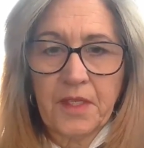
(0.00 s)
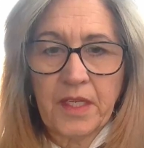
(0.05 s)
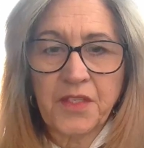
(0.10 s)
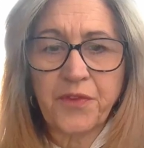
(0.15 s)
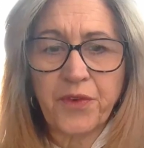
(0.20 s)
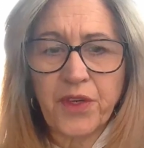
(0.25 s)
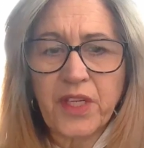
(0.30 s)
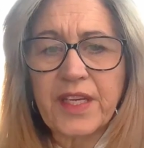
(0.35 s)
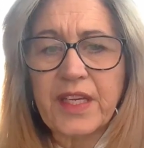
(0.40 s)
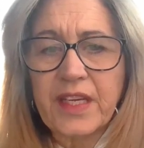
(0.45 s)

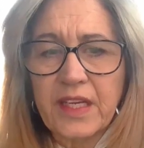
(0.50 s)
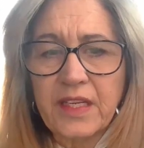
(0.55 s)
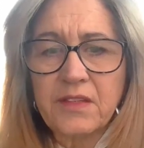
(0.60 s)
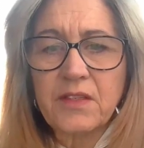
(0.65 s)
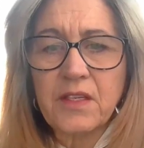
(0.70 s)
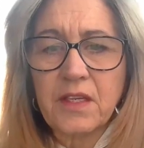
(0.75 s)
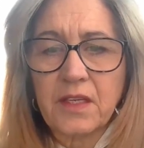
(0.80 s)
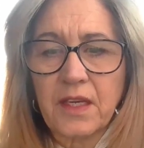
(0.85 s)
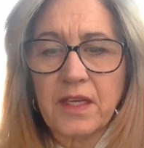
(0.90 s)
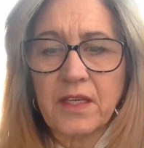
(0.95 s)
it's really
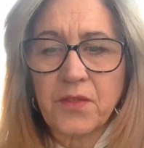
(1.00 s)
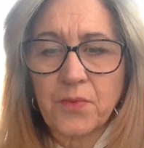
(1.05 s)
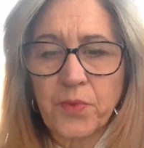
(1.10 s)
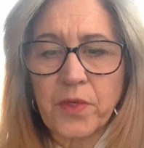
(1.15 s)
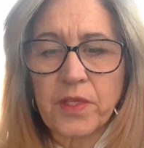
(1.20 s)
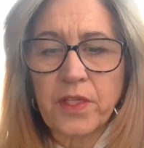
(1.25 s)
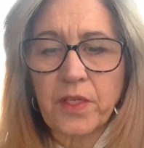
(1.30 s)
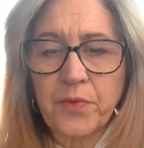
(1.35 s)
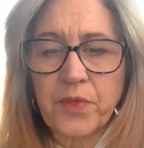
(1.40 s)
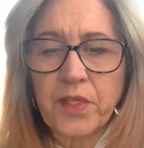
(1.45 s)
easy. It's
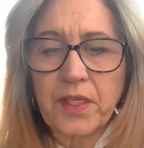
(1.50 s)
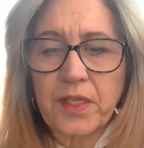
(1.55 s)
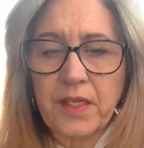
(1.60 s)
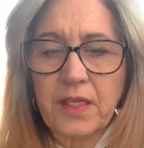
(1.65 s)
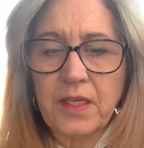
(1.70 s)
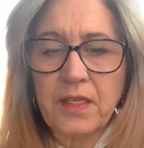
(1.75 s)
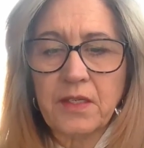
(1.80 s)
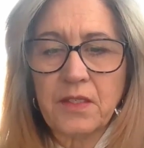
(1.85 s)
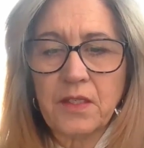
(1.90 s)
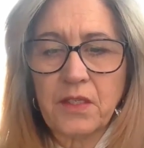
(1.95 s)
really, really
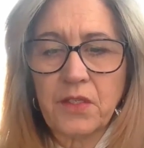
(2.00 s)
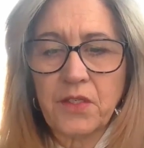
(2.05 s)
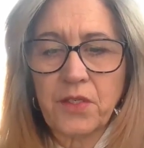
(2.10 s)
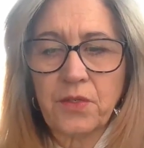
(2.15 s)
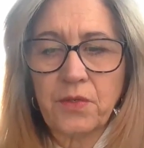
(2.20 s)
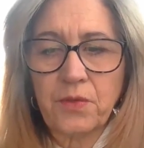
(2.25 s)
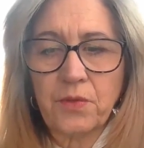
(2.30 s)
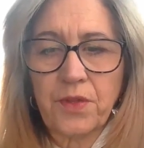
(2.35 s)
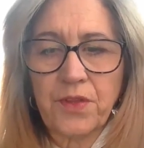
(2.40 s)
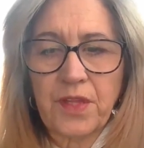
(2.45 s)
easy
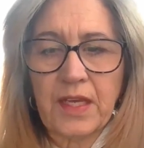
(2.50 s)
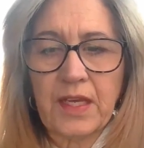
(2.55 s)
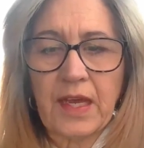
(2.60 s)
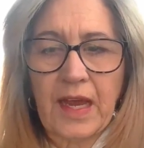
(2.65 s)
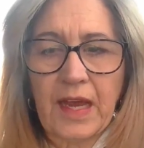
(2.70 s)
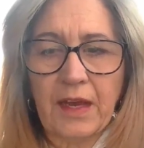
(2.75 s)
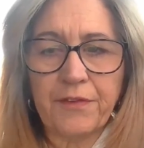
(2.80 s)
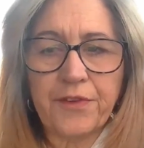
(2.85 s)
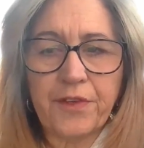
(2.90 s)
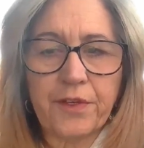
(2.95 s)
to
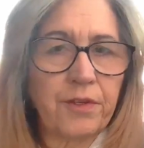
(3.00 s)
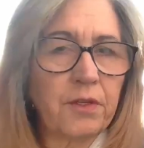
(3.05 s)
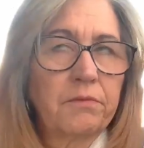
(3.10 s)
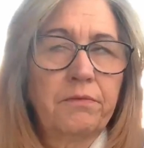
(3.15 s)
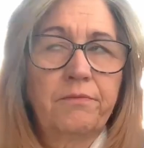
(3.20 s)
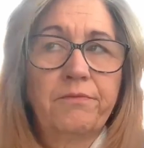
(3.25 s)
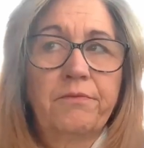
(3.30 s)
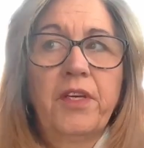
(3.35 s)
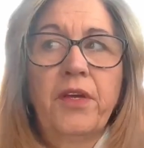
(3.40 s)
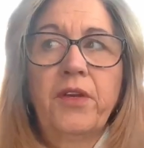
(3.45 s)
think
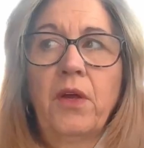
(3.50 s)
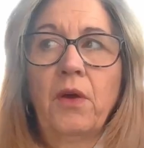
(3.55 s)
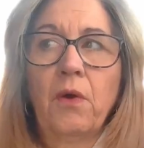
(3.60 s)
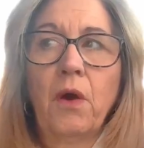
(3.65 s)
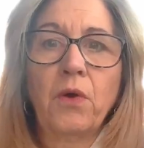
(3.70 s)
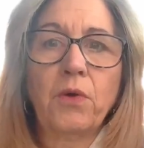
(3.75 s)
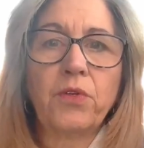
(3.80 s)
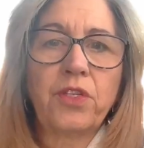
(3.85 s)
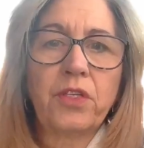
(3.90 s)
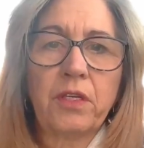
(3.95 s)
after, you
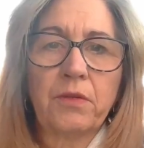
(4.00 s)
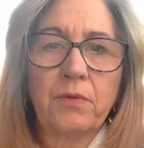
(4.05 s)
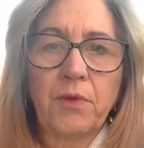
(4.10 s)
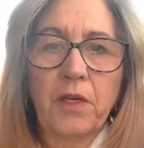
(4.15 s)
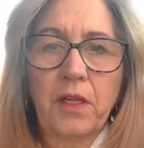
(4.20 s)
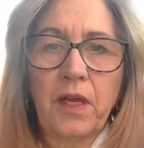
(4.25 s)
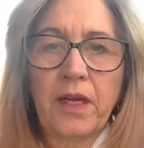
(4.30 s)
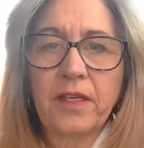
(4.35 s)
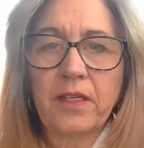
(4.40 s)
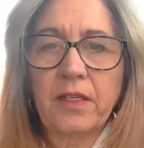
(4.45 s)
know, oh shit,
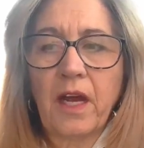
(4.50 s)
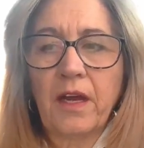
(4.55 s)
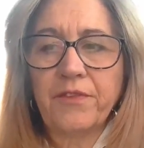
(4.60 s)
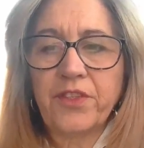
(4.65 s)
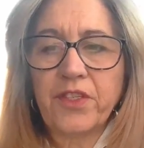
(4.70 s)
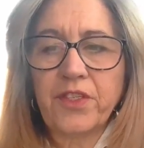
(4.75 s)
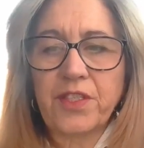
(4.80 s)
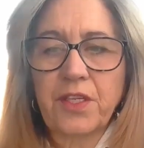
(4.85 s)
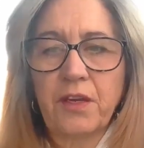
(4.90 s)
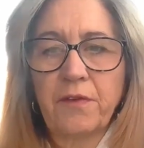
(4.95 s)
well, I,
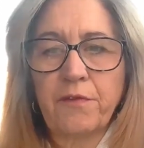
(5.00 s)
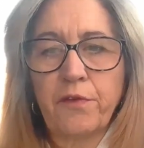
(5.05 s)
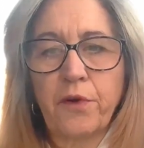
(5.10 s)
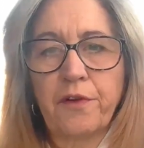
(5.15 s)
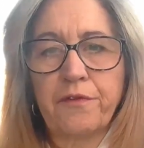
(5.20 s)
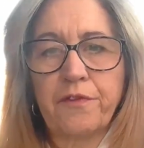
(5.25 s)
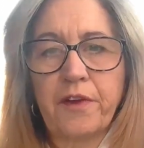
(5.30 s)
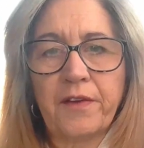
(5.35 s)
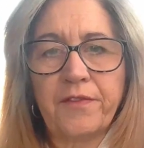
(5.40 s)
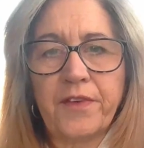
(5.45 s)
I've just done
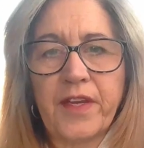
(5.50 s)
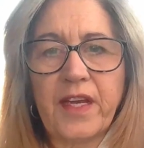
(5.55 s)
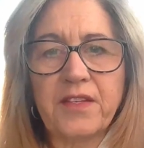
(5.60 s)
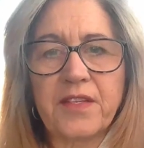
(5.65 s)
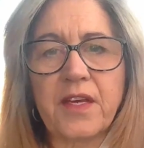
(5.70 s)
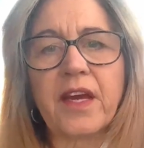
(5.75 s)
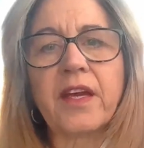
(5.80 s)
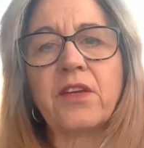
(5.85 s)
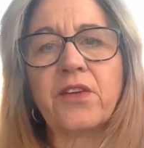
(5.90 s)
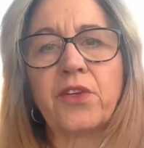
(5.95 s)
four or five
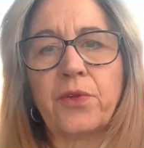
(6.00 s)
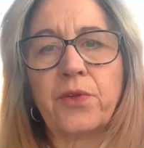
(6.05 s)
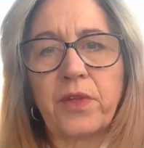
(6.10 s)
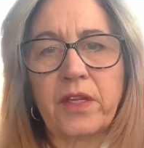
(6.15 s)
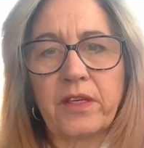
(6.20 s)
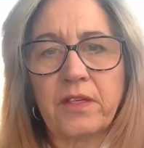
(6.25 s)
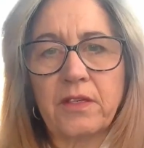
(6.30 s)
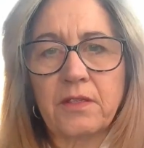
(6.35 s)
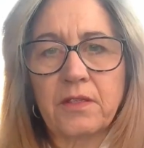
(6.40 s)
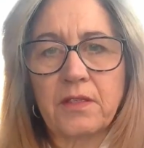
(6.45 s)
days. I can do
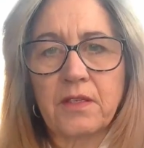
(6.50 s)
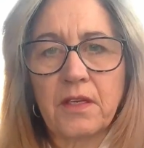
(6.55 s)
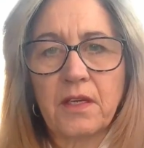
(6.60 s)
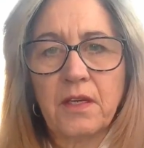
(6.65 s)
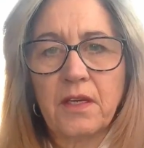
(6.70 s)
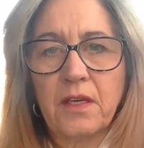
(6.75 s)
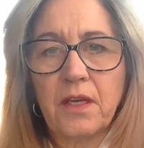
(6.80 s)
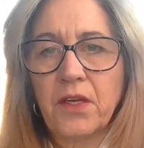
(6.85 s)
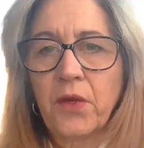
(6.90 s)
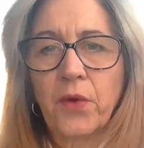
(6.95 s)
this.
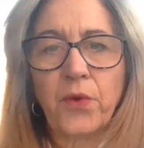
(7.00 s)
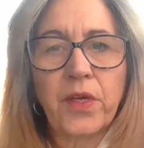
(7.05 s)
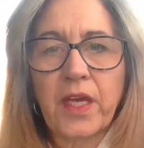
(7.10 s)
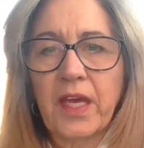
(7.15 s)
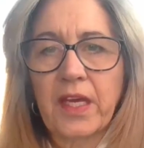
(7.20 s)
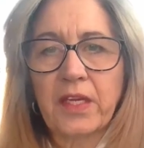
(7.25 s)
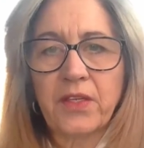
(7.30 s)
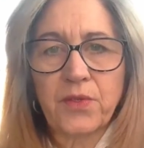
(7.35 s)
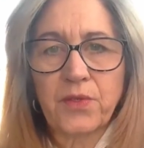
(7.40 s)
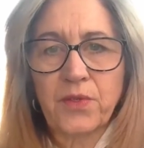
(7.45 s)
No, you
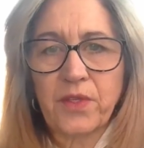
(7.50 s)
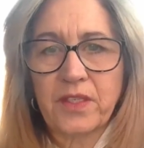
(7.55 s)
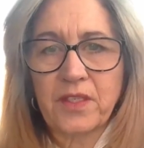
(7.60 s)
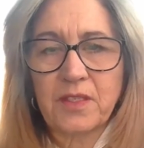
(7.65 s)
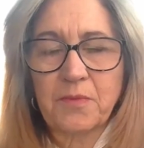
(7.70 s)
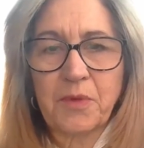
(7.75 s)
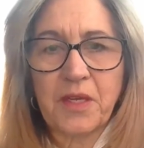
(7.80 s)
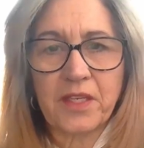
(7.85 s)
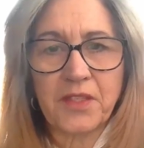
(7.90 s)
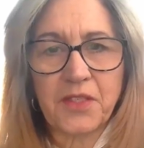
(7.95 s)
can't do
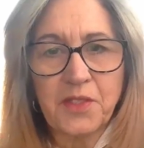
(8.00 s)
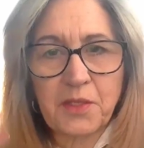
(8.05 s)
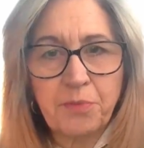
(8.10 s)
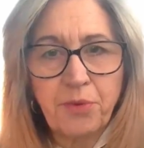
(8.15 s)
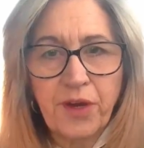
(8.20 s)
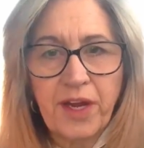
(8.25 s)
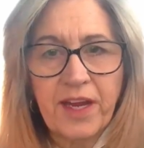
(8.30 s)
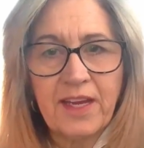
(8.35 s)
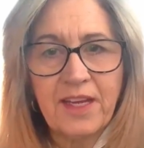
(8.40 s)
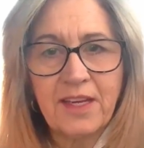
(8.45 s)
this because the
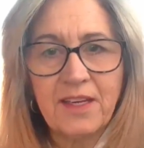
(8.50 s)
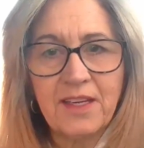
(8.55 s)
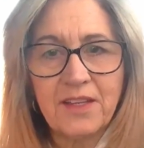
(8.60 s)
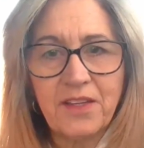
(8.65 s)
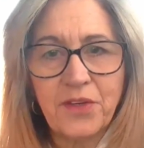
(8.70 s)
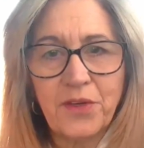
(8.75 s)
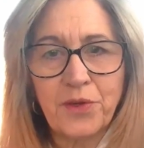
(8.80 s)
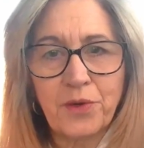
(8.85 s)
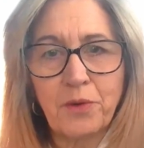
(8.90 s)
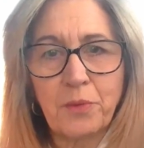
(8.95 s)

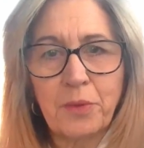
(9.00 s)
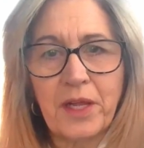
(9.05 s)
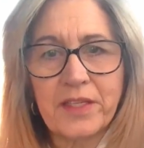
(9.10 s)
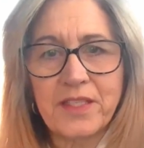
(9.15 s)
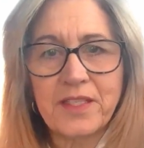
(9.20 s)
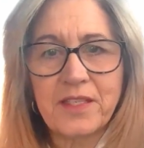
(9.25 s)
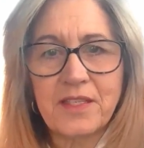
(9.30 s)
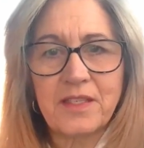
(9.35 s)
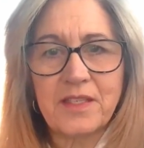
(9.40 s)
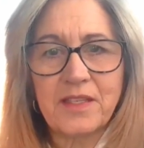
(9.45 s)
brain, the
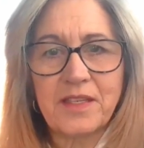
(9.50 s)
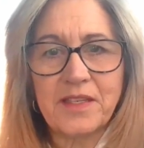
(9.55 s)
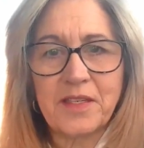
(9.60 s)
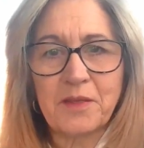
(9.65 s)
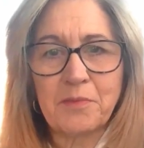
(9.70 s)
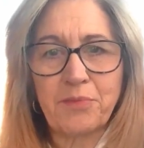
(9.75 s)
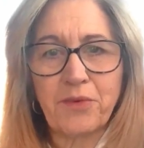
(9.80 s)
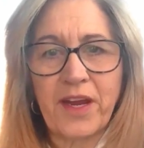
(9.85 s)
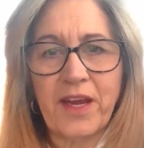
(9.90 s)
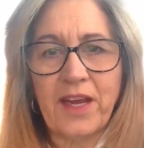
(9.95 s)
neuroplasticity
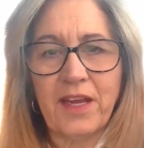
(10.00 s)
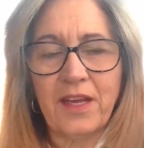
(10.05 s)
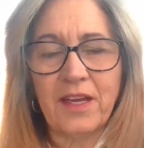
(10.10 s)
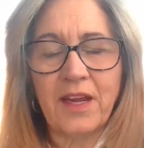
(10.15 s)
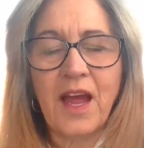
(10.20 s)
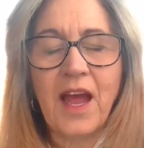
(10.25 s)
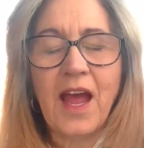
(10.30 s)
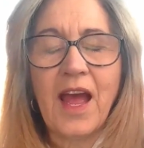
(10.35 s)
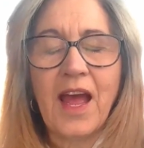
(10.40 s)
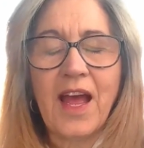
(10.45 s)
in the
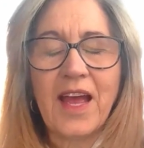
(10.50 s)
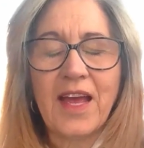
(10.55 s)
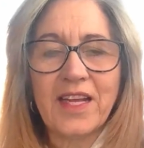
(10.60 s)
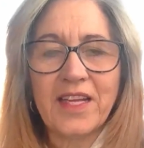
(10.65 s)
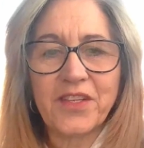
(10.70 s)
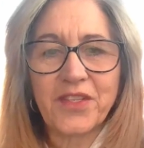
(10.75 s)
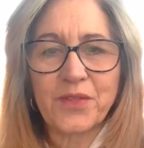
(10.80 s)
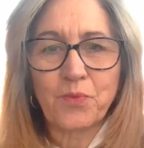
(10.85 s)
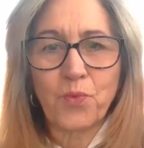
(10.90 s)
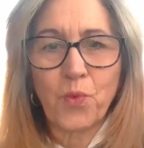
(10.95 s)
brain
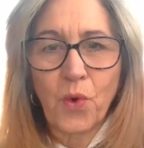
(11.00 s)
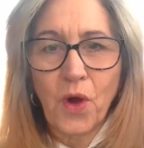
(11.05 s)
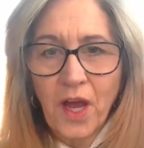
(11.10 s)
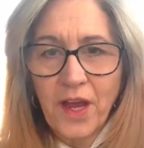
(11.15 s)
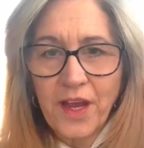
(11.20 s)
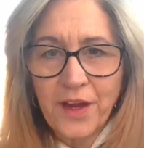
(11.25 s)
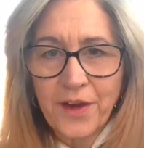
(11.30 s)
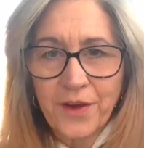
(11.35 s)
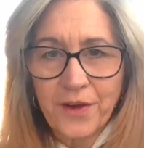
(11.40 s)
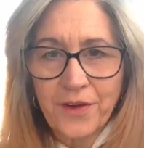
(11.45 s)
is
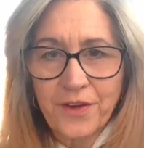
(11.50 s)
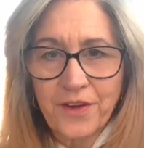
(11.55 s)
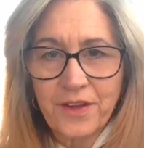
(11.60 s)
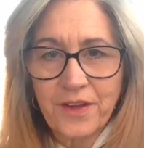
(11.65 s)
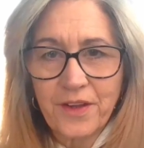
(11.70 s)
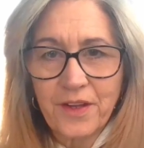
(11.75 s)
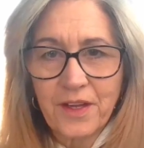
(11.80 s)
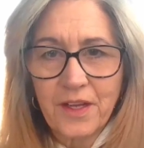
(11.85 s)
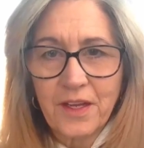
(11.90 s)
wired